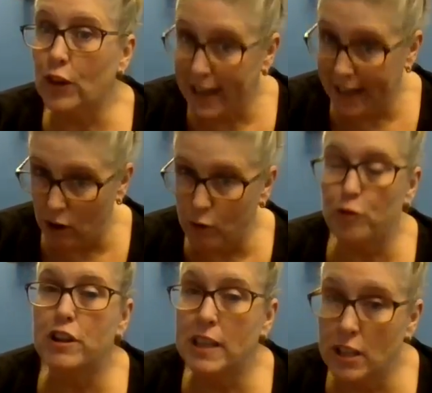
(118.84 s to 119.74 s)
for now,
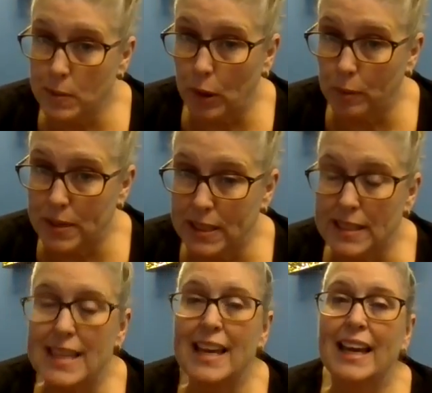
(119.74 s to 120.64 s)
for these
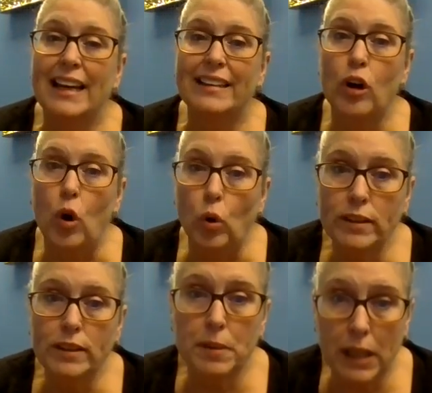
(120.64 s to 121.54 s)
purposes, and it
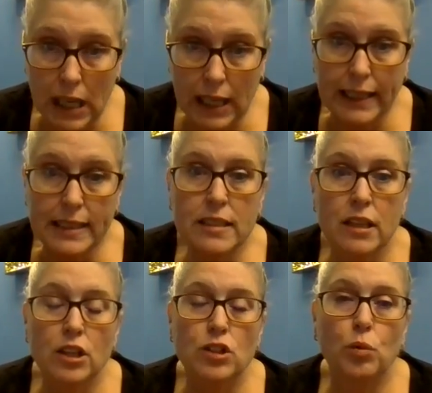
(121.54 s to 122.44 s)
only applies
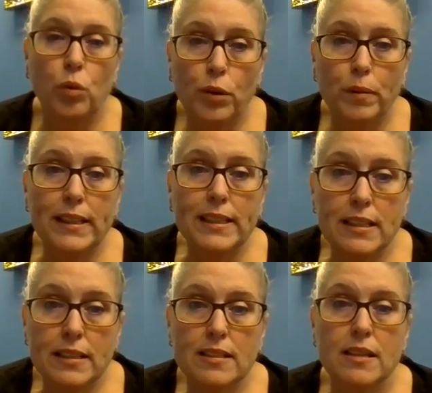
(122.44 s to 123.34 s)
to
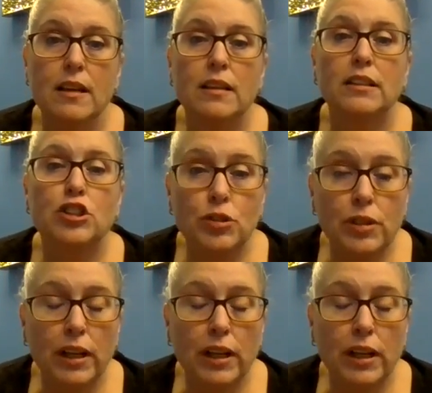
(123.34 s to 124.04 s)
workplaces that do